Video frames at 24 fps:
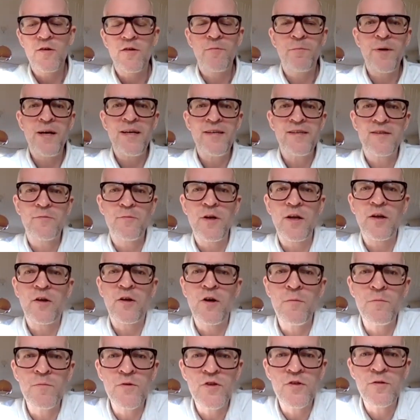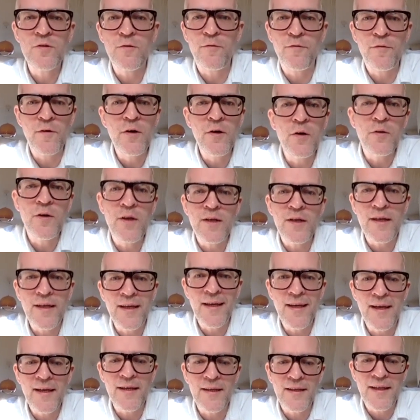of best when it comes to food and
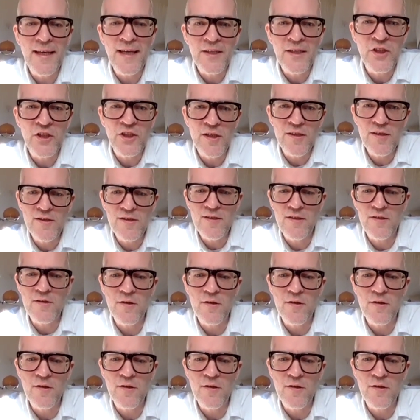in kitchens.